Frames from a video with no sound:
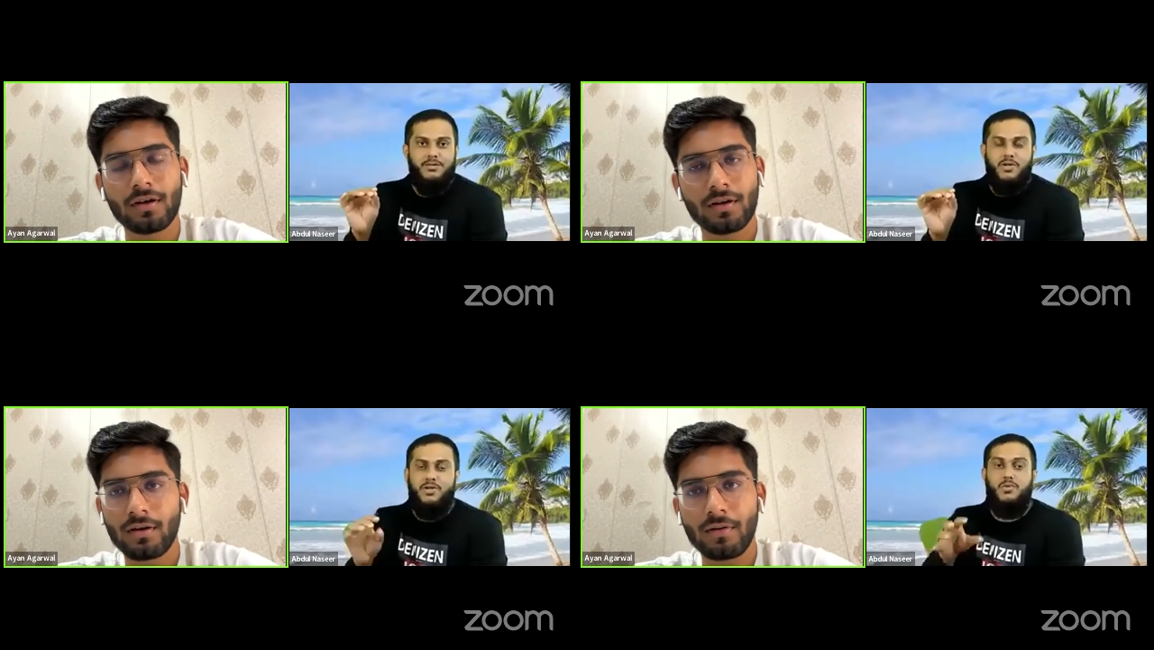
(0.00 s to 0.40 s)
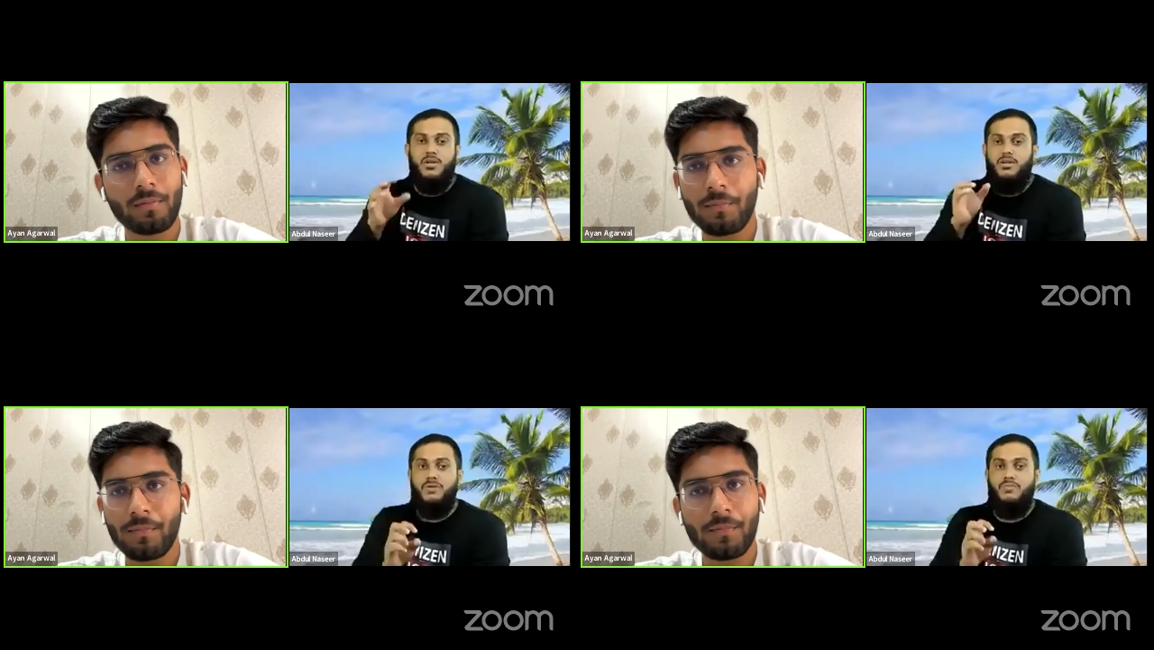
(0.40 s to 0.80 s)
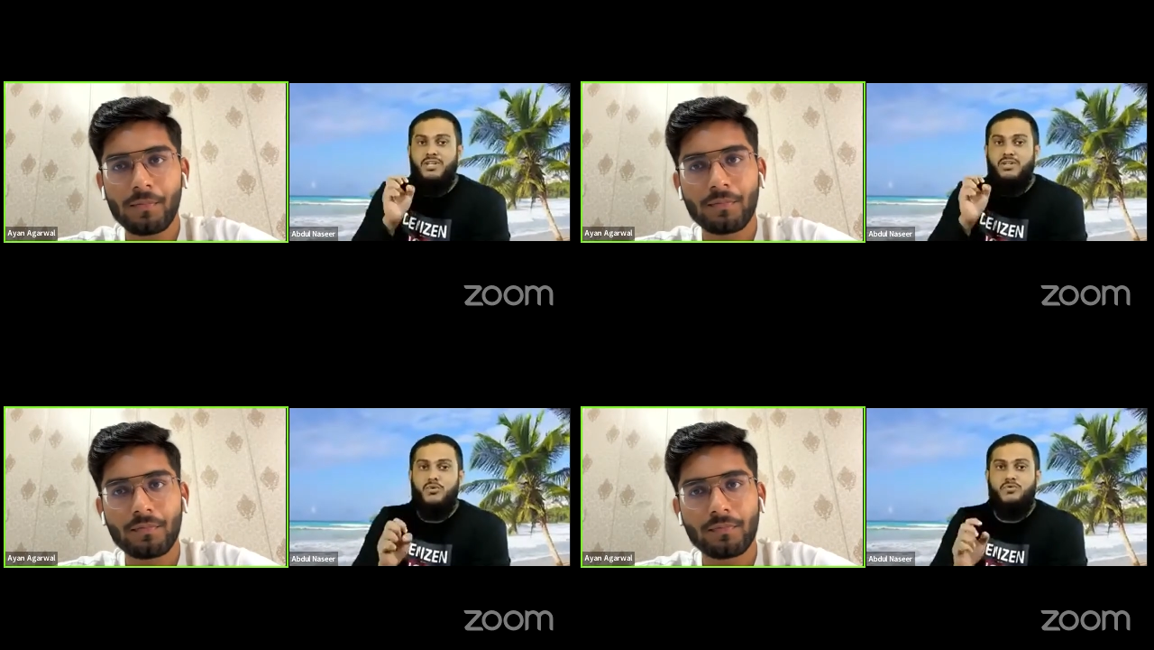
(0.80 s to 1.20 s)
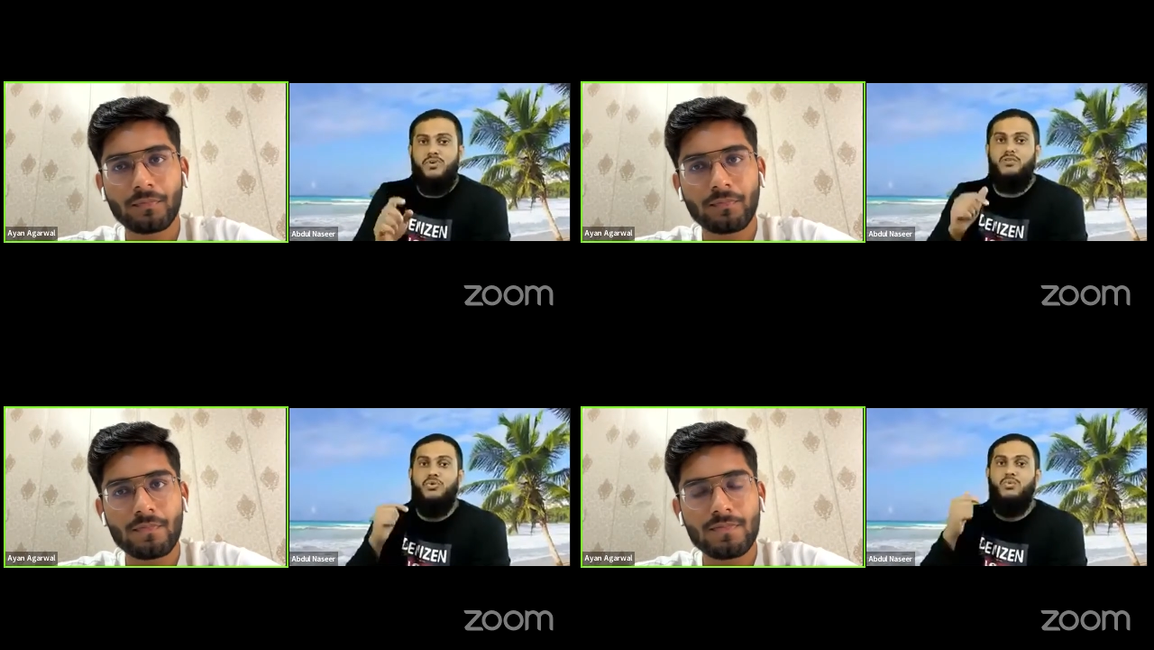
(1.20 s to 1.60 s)
Speaker 1: because whatever we do we
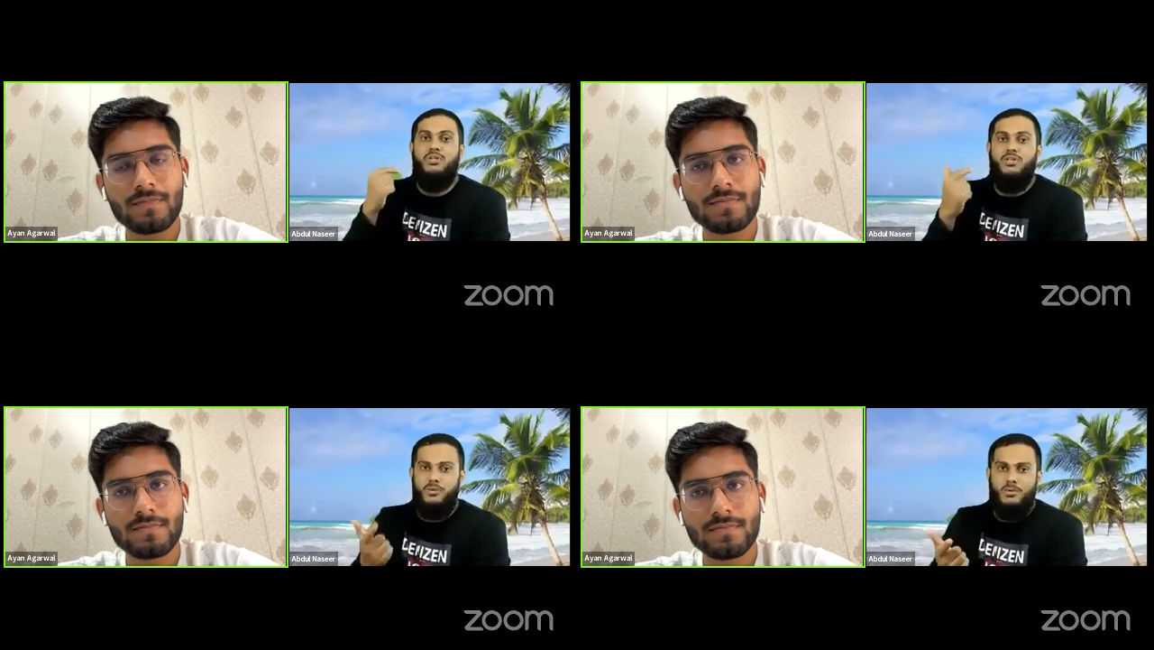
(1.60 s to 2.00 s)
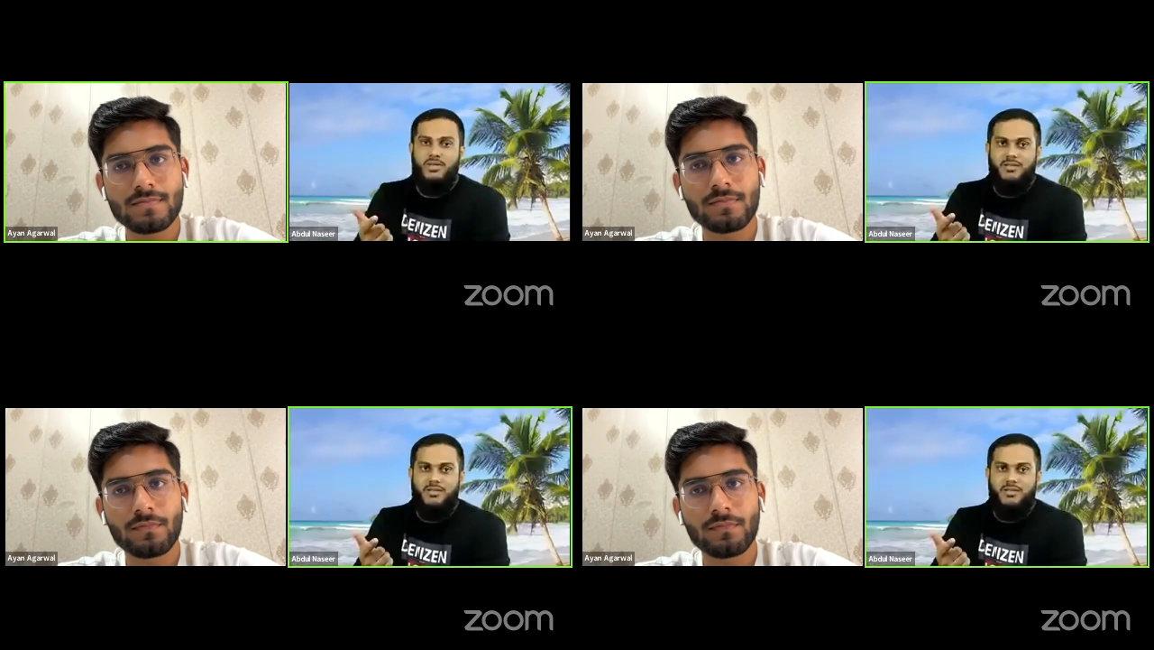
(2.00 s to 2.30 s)
have to do it thoroughly